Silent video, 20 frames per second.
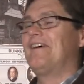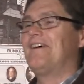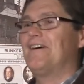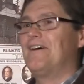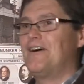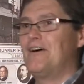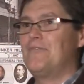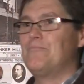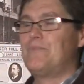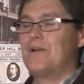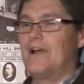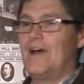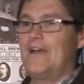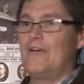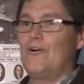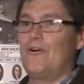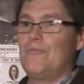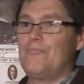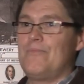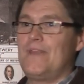Uh, but I
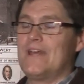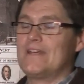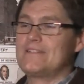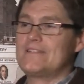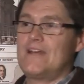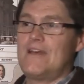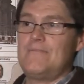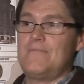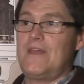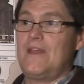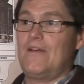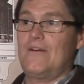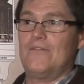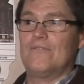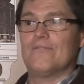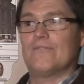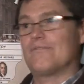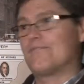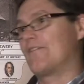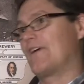hope next time they
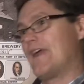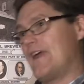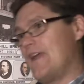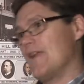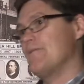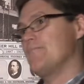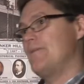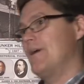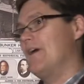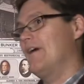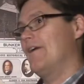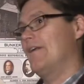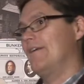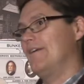don't forget about